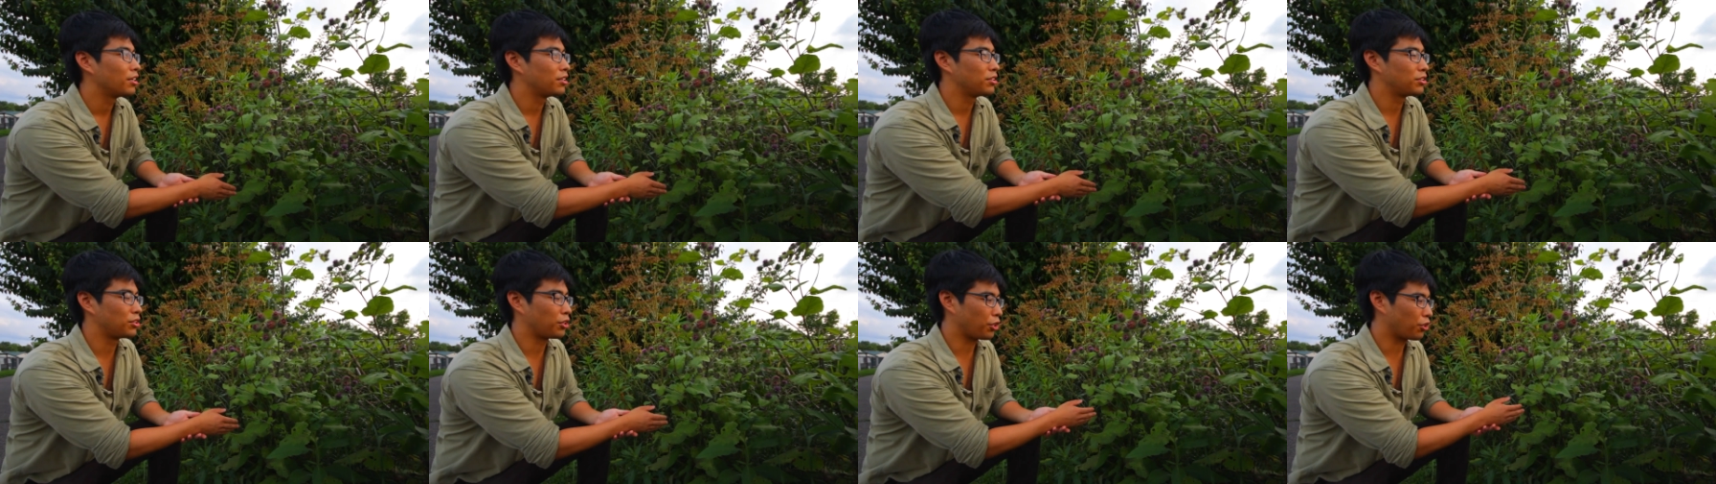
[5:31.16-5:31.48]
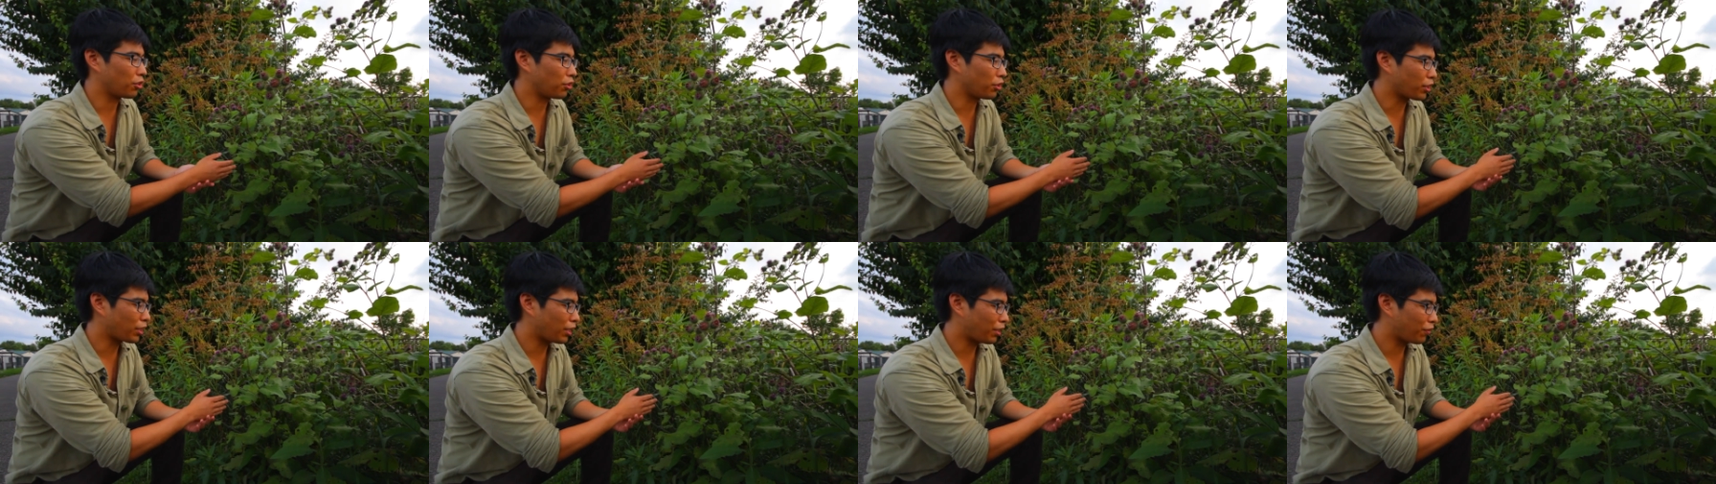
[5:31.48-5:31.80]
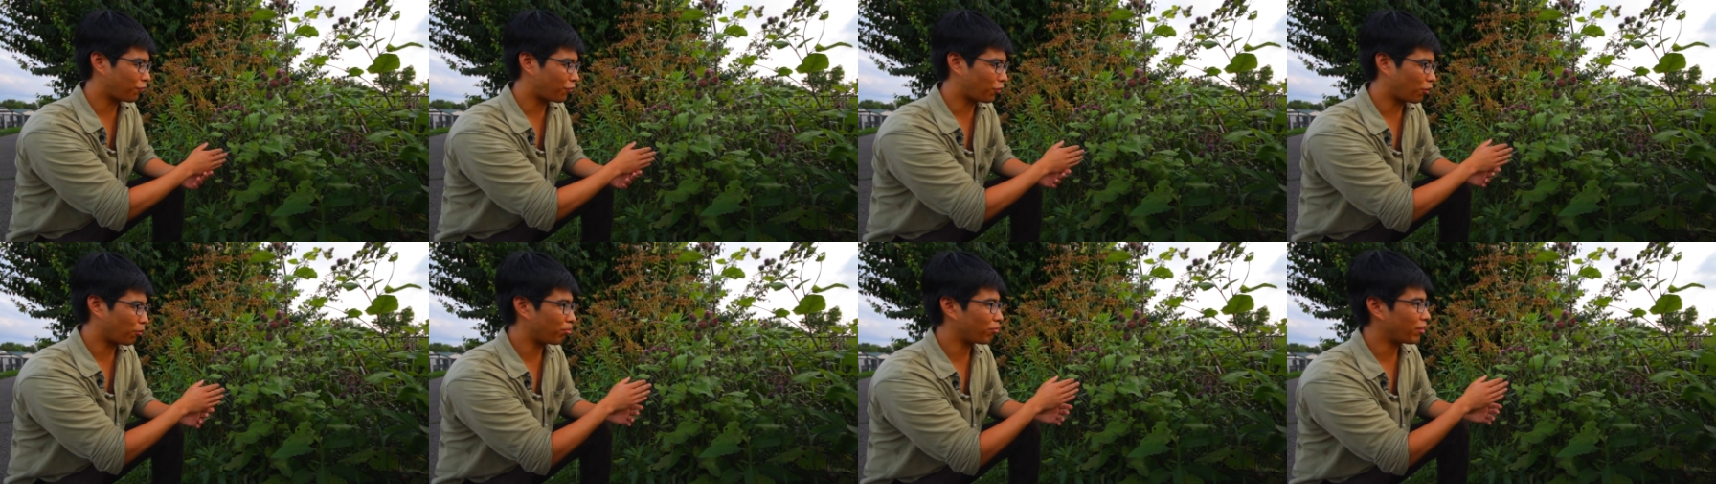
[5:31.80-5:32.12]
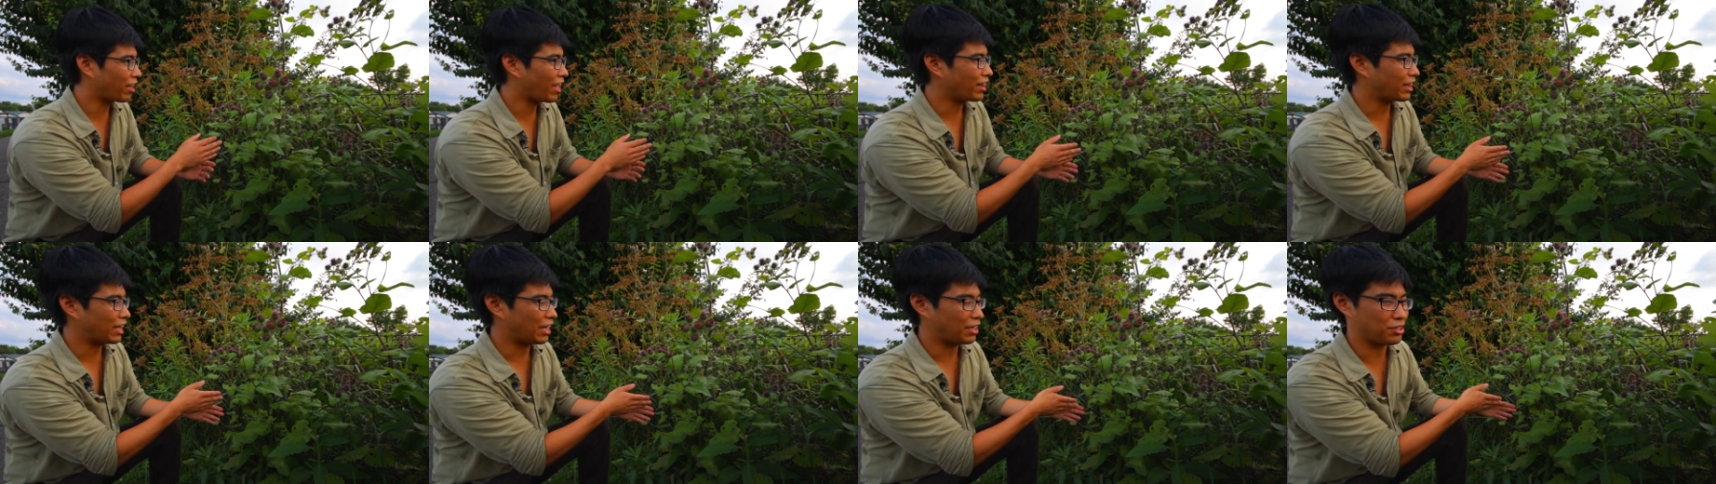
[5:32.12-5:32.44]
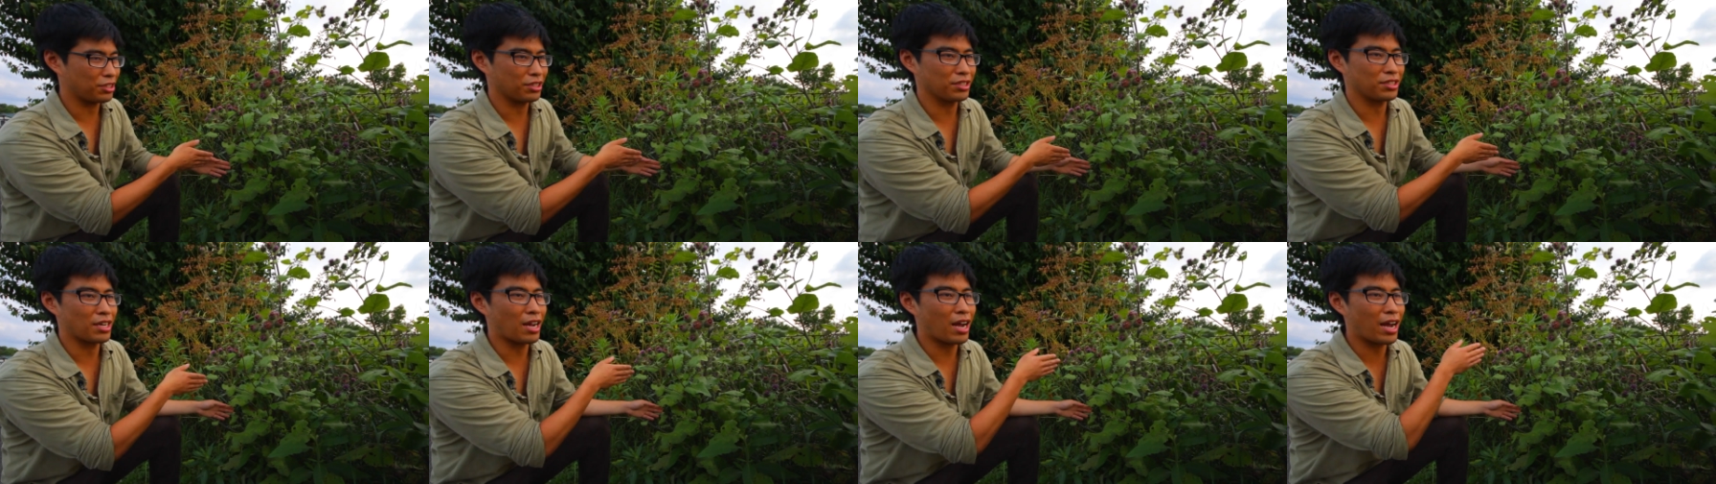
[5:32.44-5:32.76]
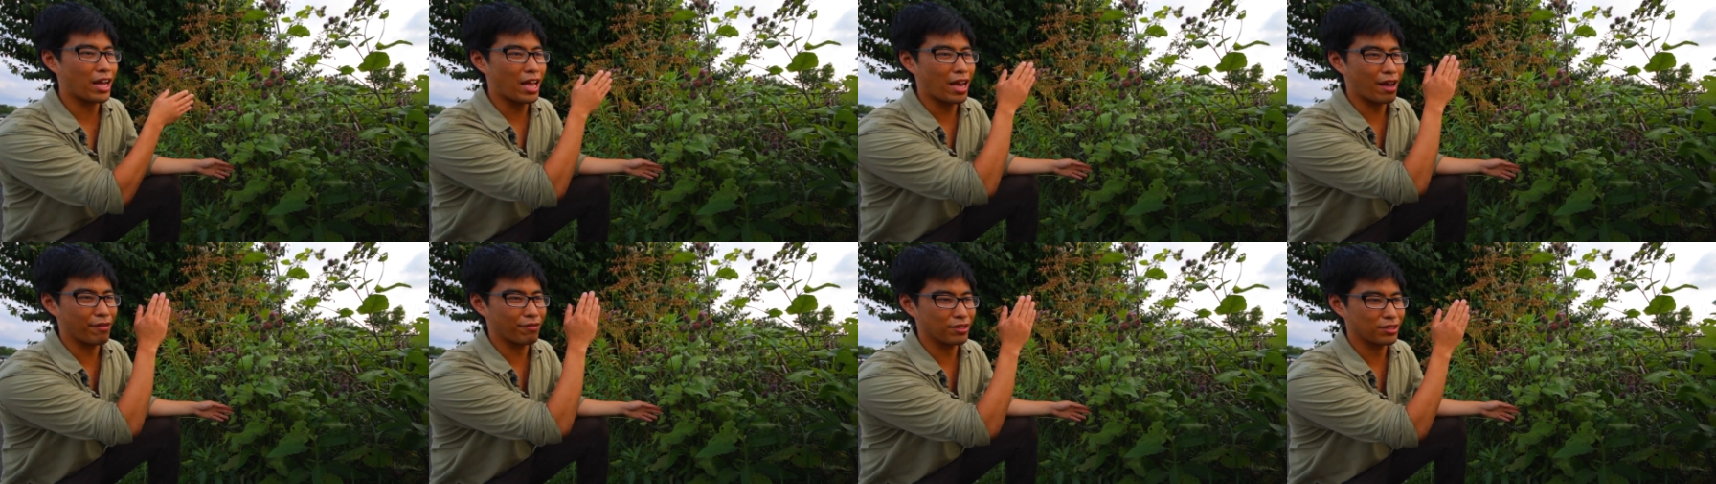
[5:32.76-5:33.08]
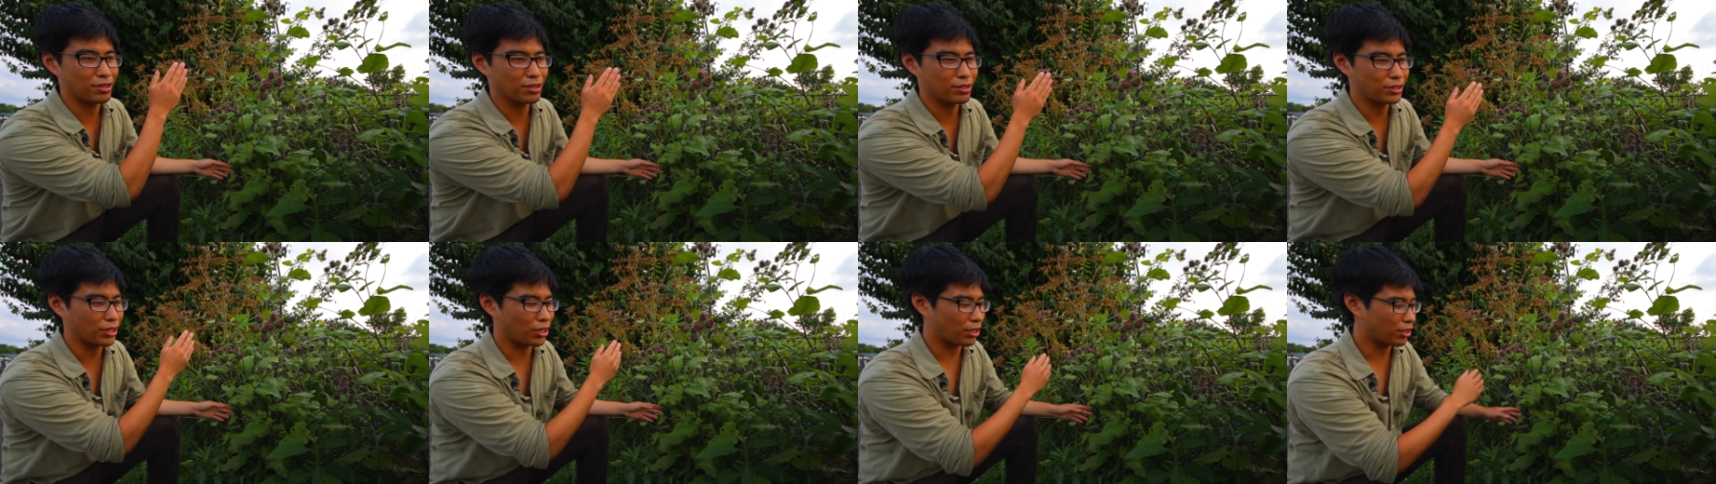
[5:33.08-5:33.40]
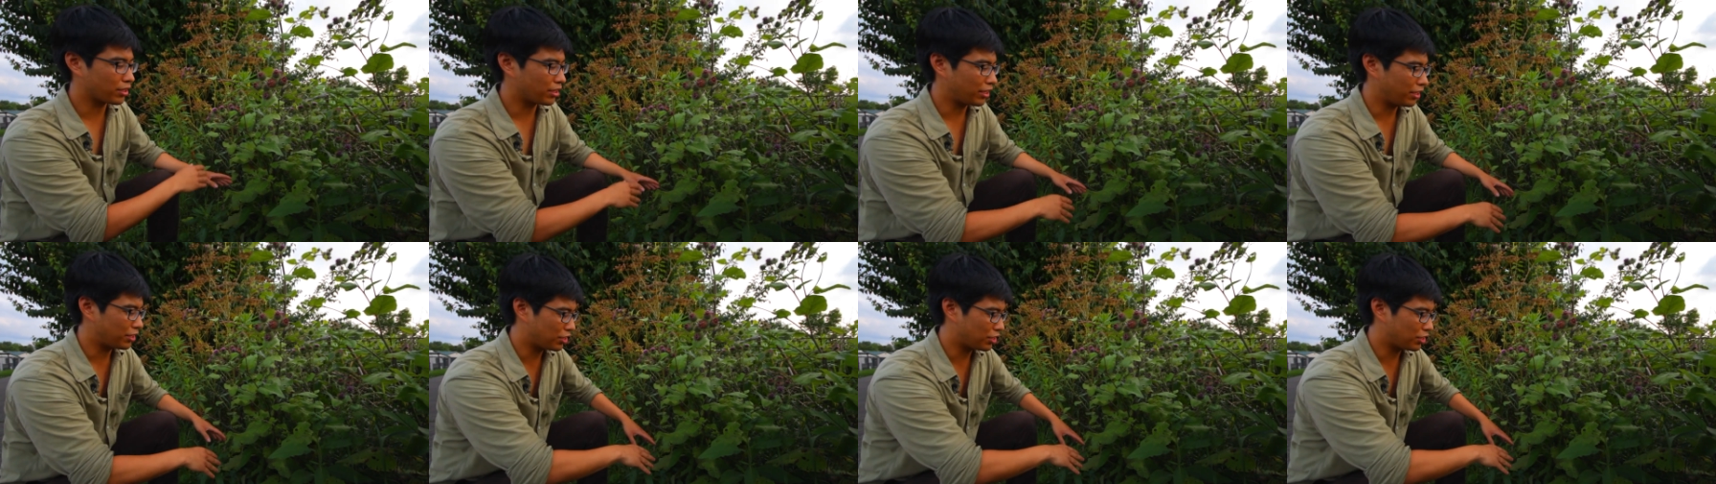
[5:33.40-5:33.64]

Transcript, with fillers: So you're looking for a plant that does not have the stalk,